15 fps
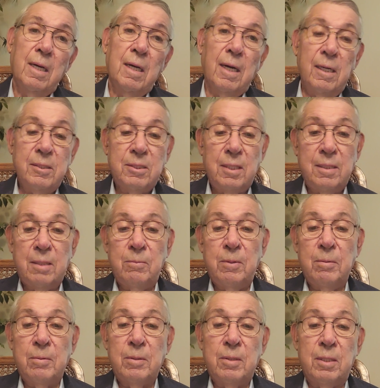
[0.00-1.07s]
I said that
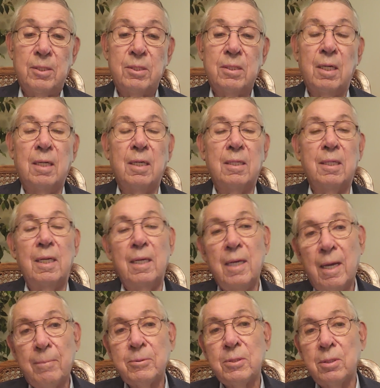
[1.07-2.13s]
we were going to start at the
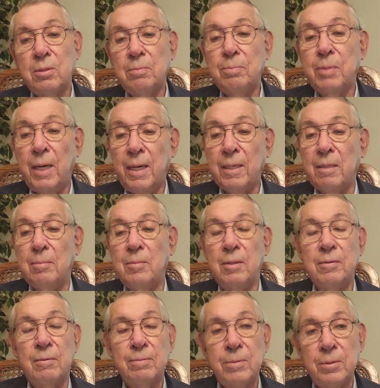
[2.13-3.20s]
absolute bottom
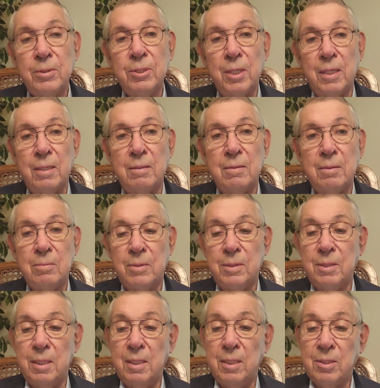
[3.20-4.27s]
of the food chain
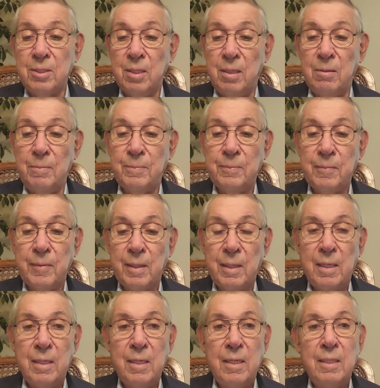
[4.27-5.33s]
with DSO,
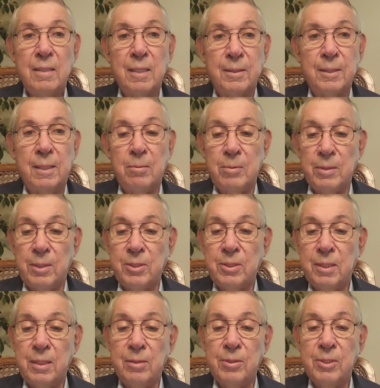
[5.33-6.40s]
that they were the
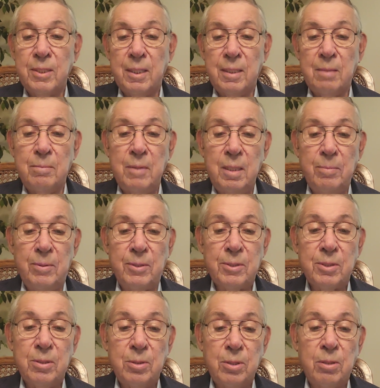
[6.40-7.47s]
single cell
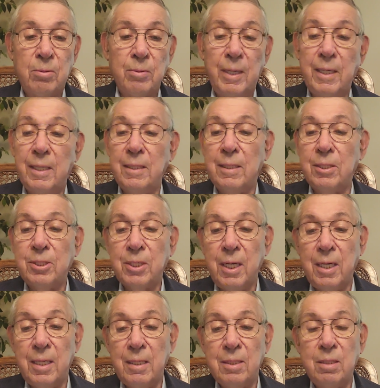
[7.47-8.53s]
amoebas who created the
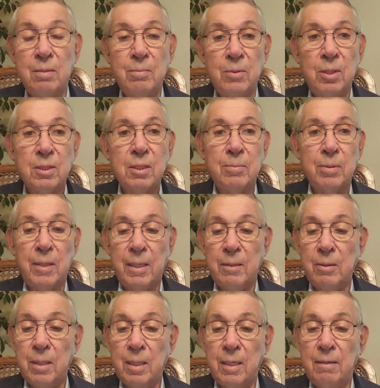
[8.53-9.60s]
chain to
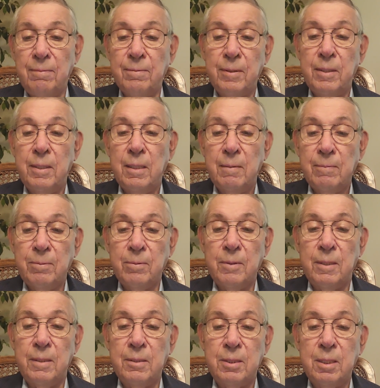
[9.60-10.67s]
multiplying life
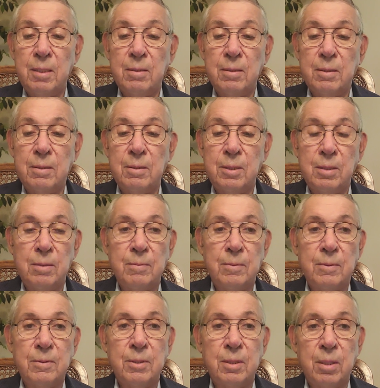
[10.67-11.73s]
until,
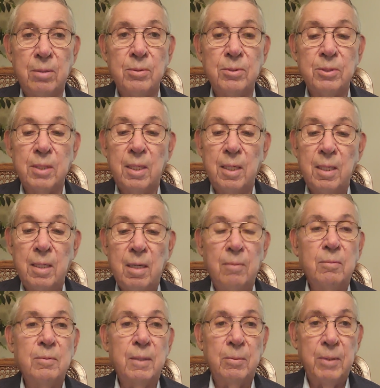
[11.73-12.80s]
until to those uh,
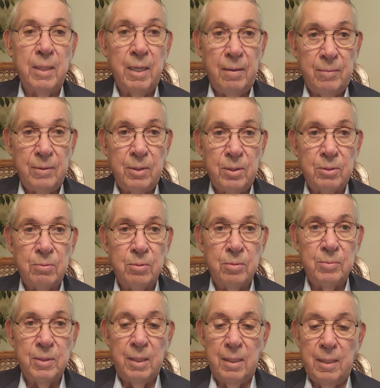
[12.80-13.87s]
that we have in this
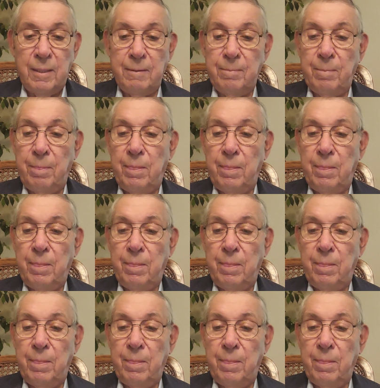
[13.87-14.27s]
room today.